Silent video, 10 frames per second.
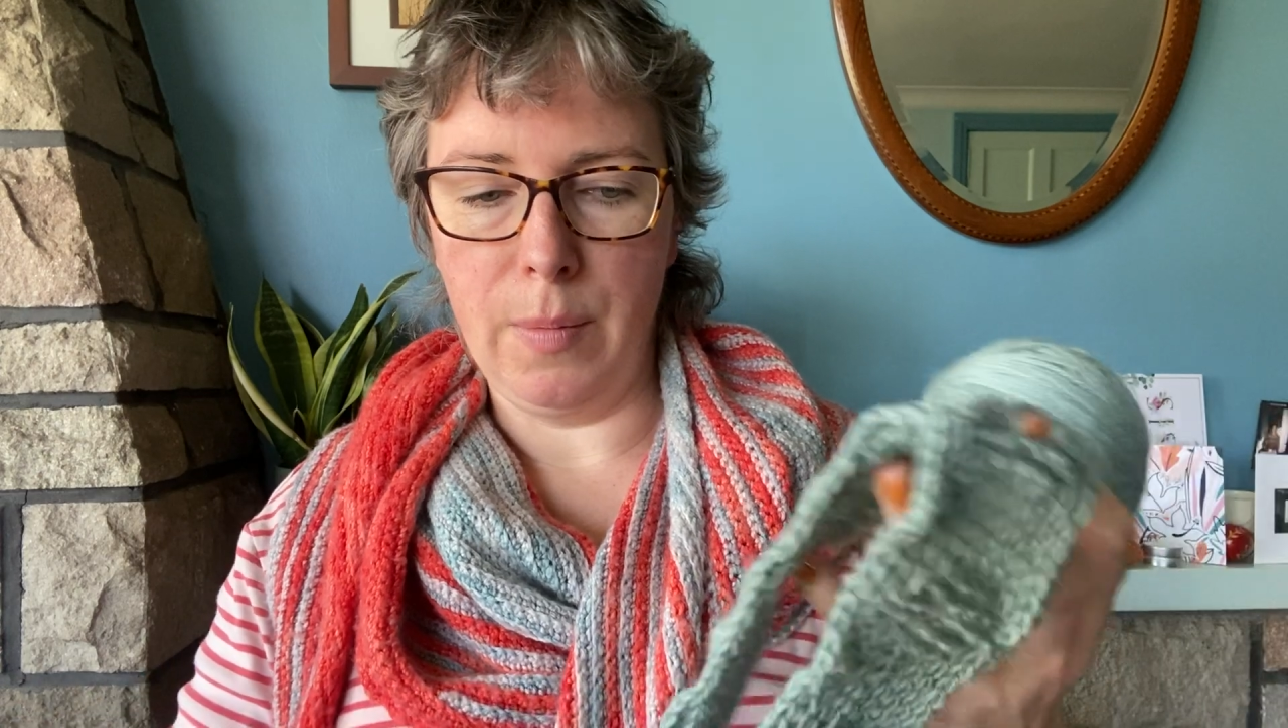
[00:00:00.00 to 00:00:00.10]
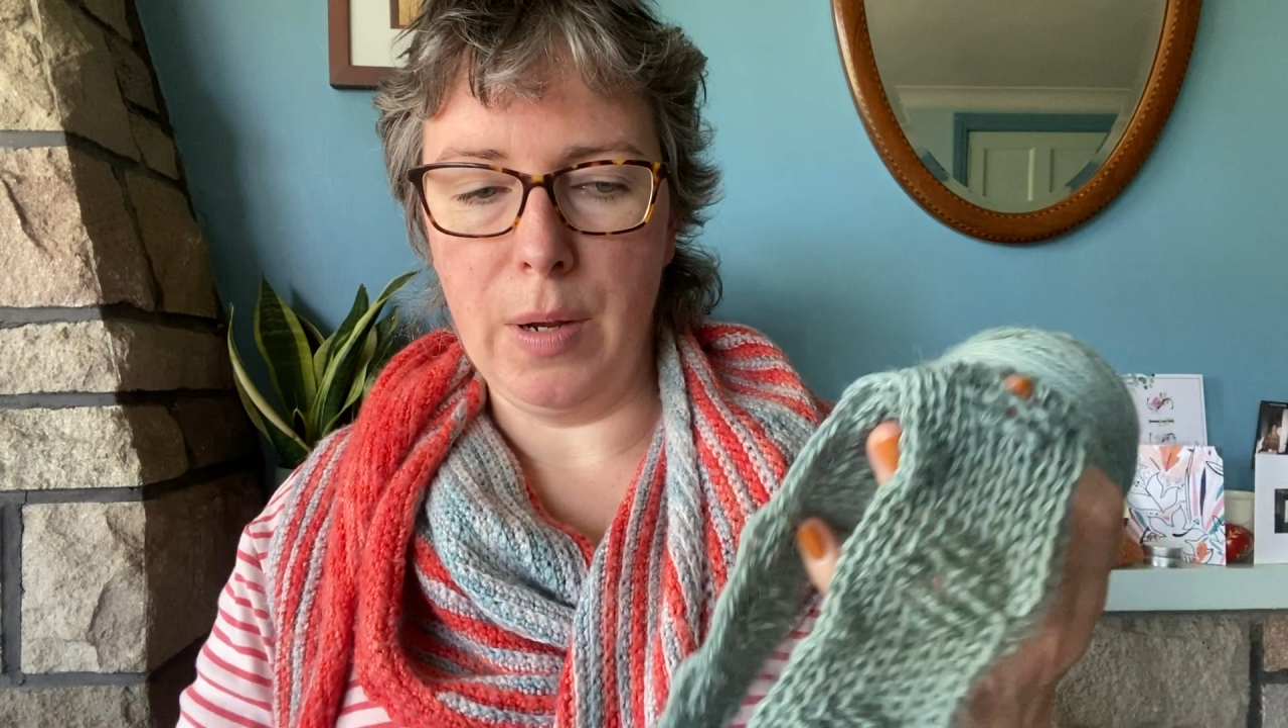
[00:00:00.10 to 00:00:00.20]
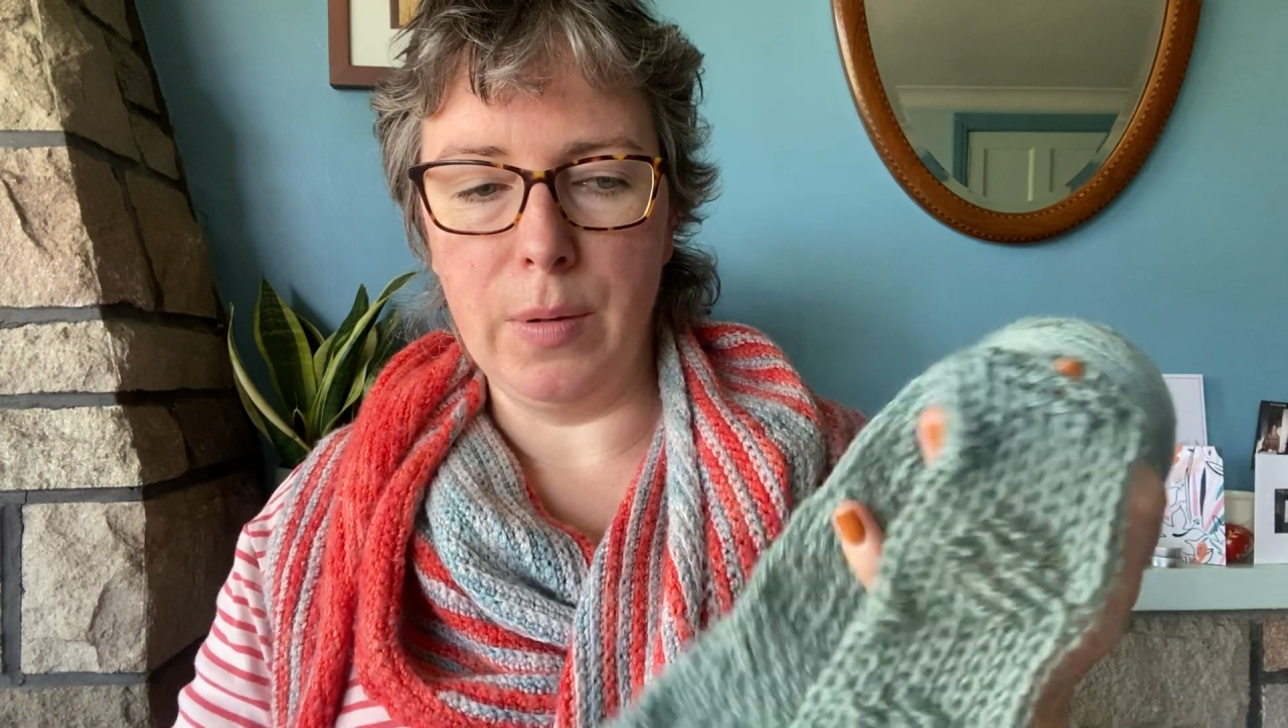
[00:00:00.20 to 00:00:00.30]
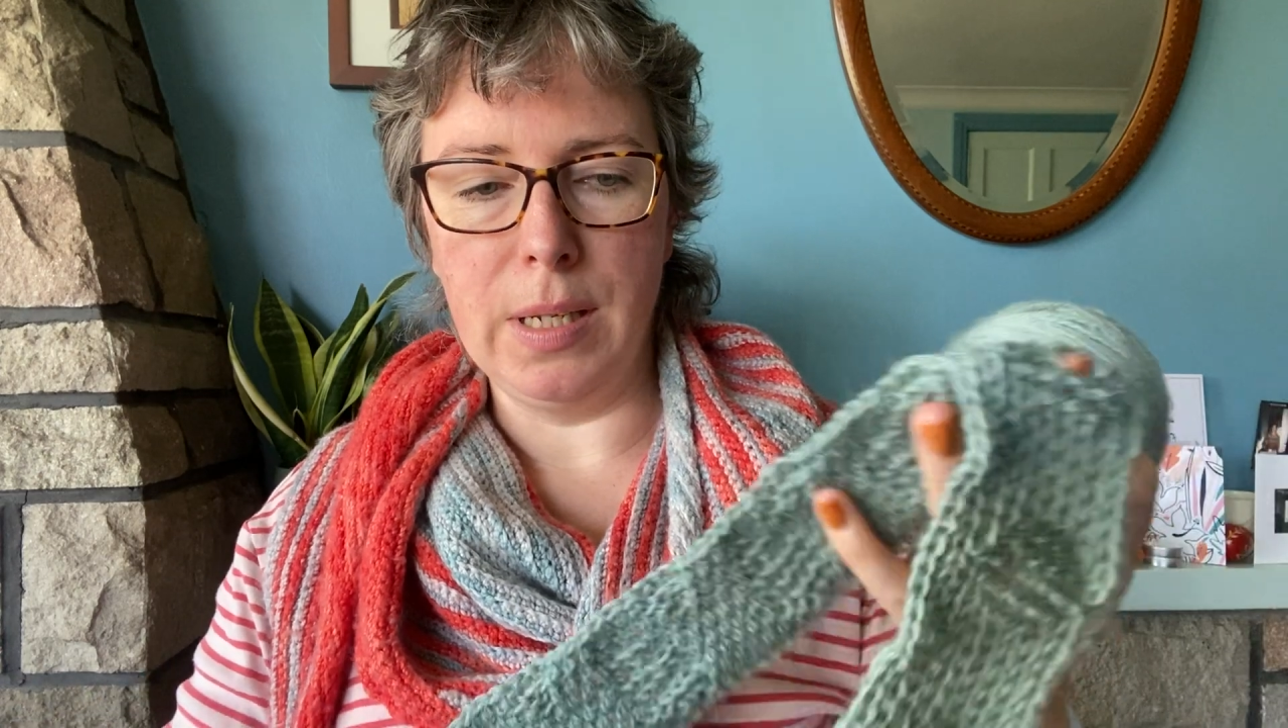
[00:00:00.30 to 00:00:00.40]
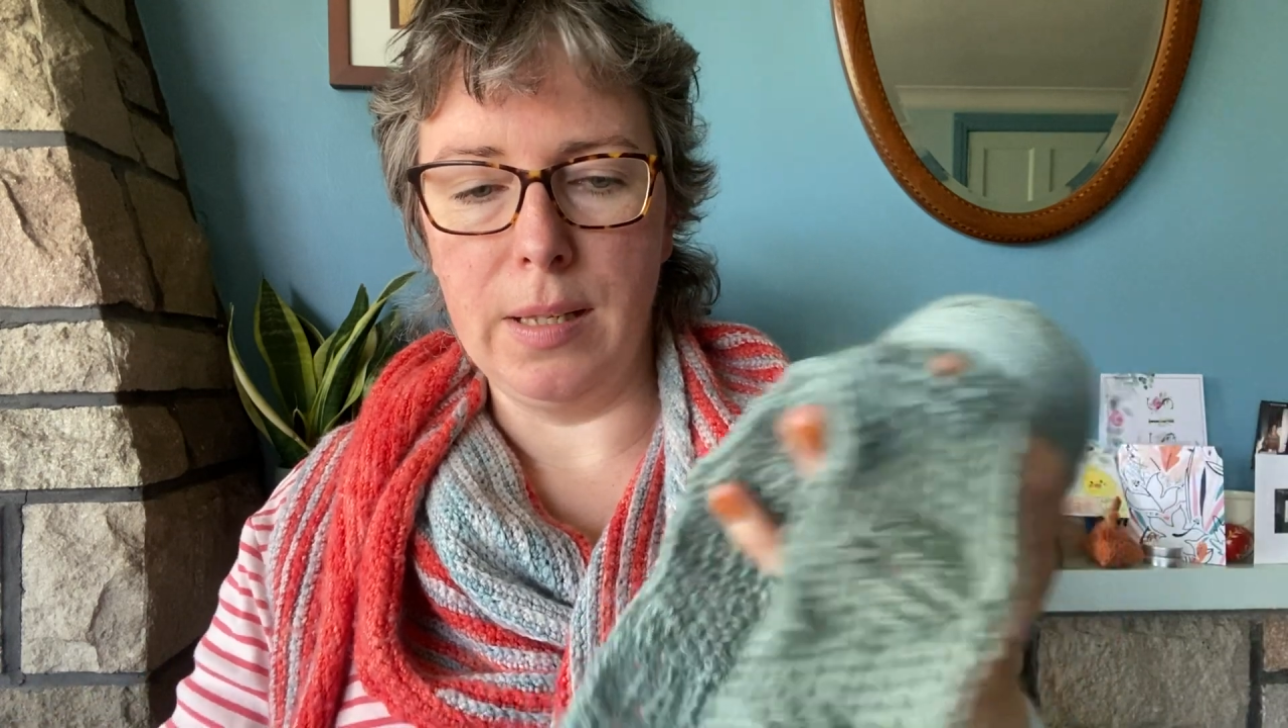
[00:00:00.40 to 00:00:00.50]

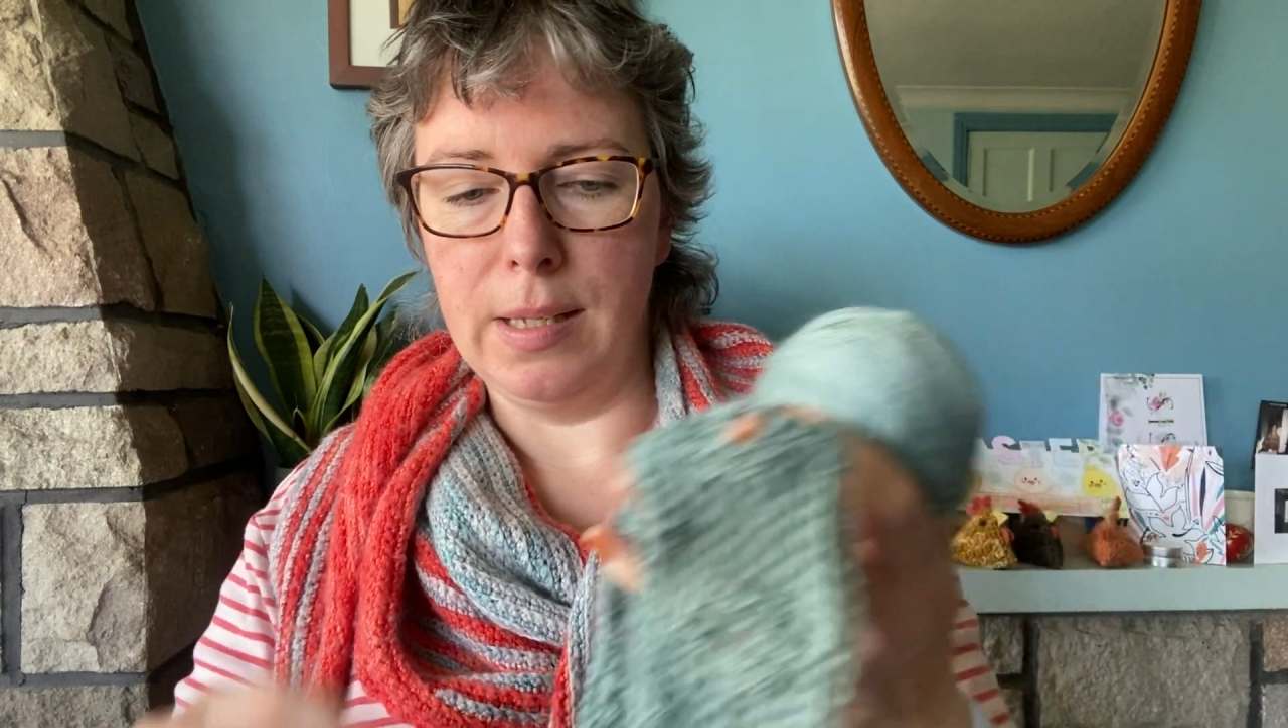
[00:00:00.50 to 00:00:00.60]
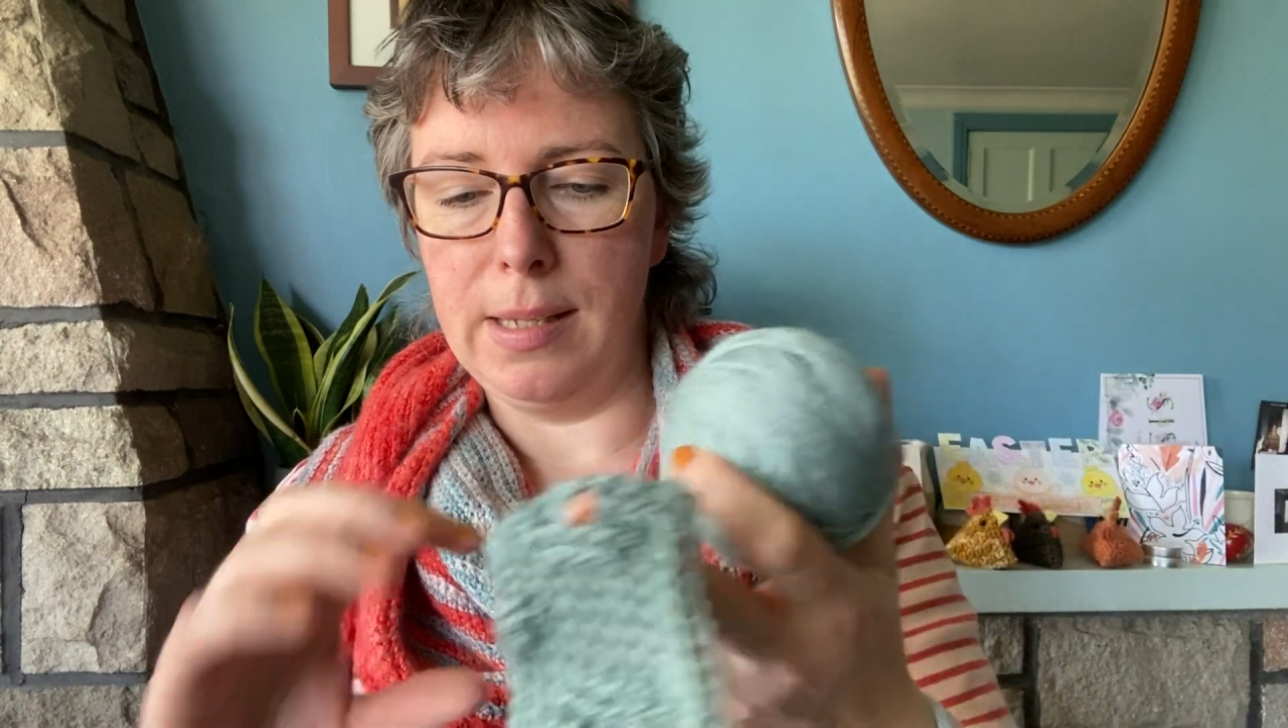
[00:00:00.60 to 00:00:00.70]
now into the